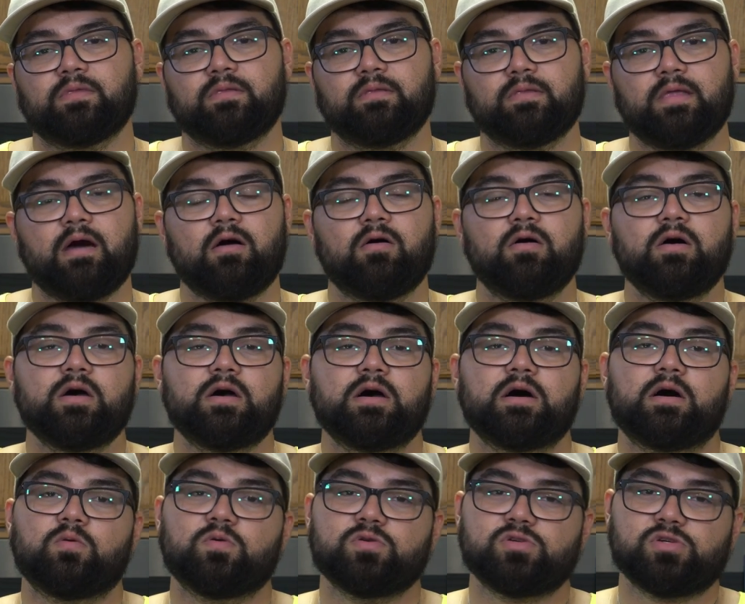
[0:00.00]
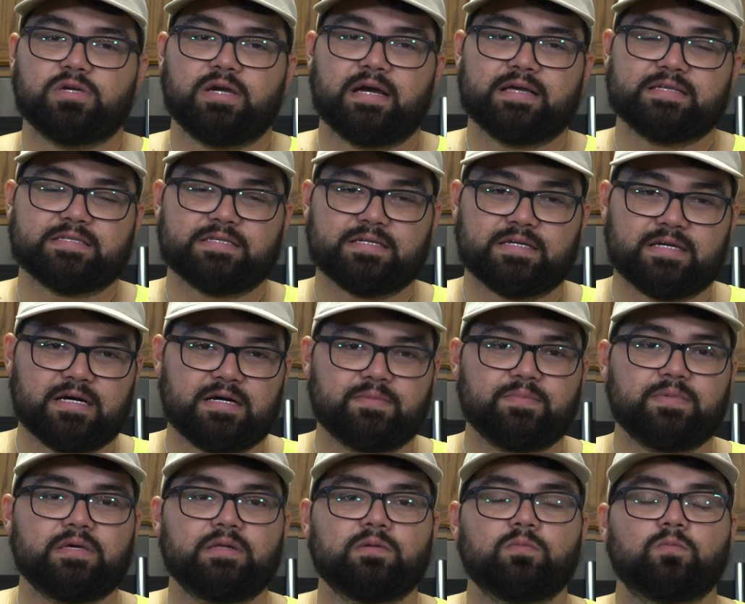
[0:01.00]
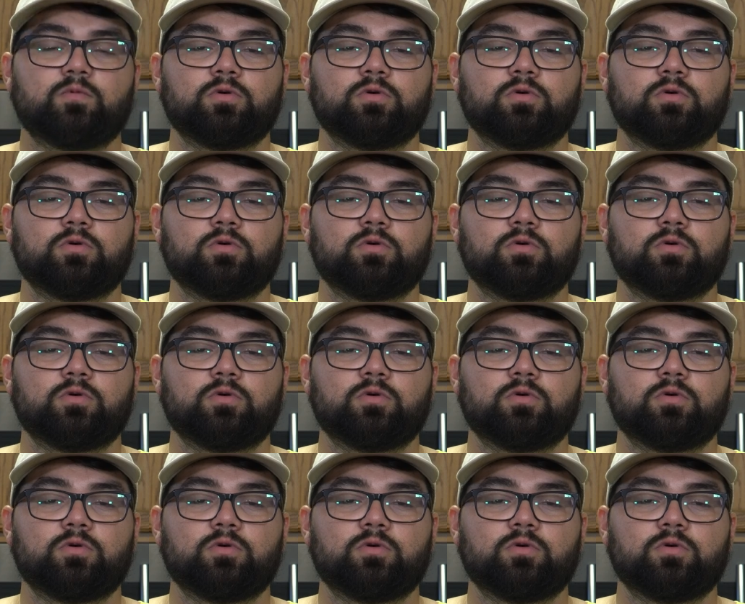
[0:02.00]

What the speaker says: Now, I want you guys to come in.